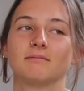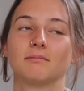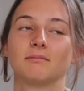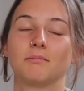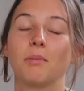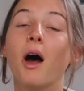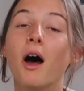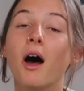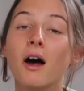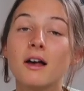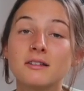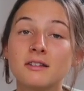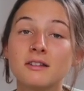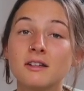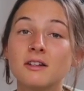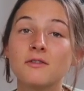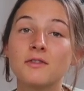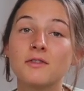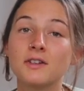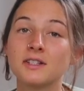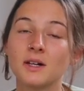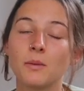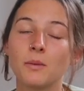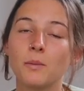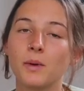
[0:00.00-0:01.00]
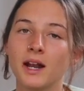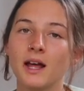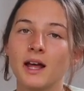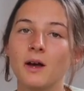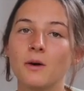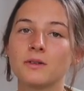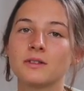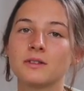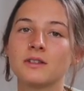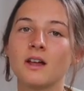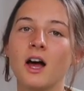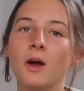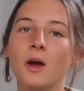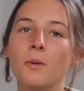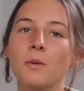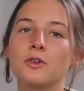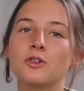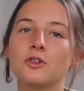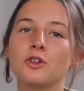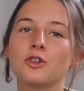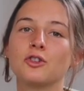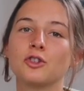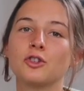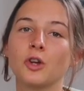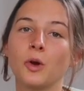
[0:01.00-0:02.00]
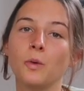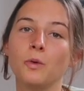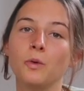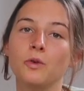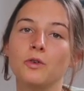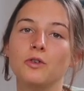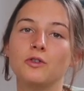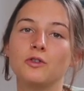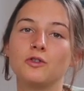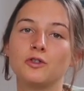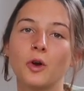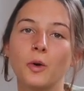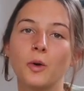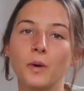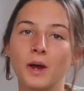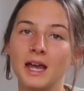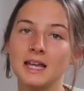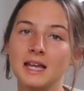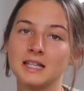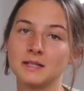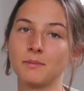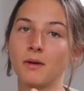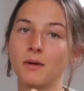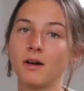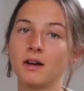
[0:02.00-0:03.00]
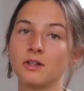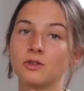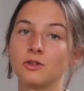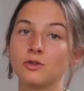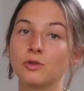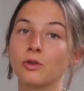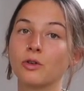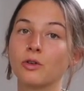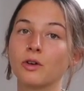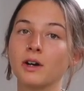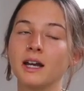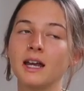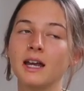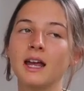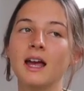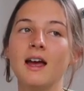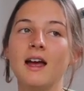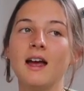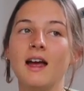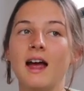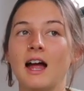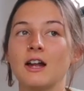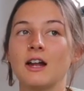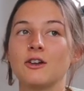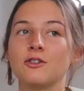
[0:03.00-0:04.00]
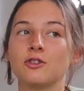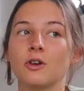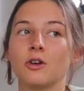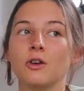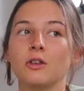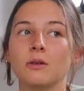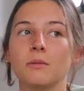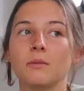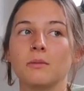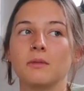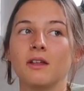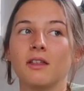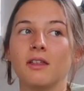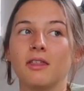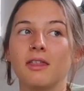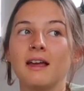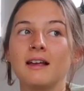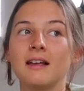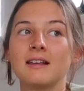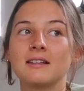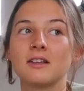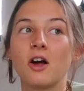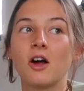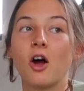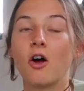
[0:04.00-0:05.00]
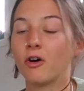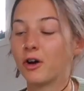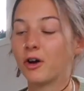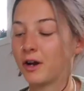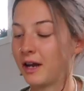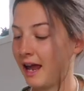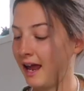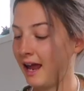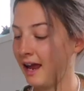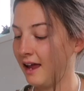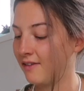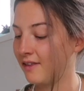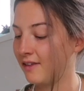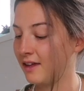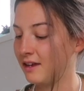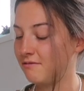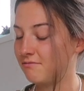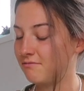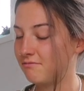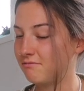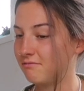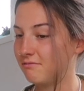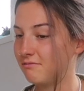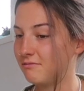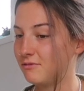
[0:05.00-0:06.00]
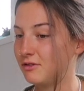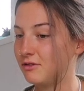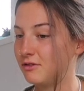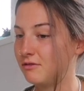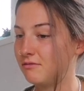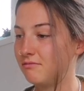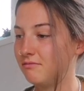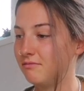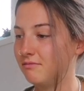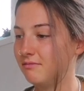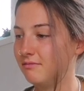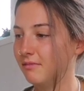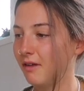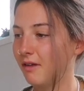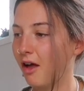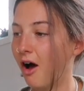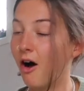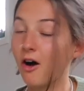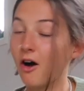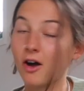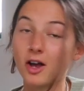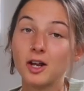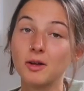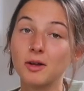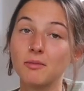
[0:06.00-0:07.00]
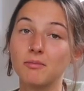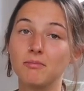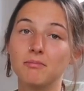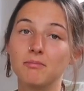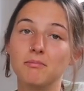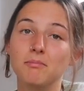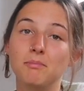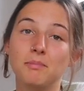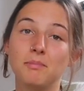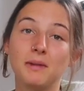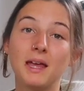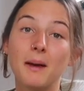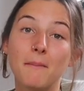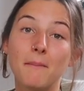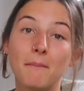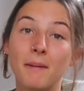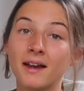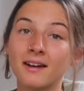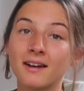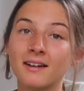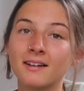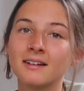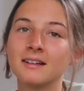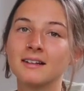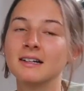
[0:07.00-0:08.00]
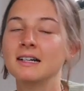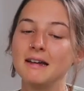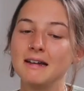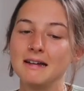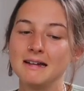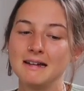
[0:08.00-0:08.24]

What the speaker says: person for someone else, that I would just showcase my story and show them that things are okay and they are going to get better.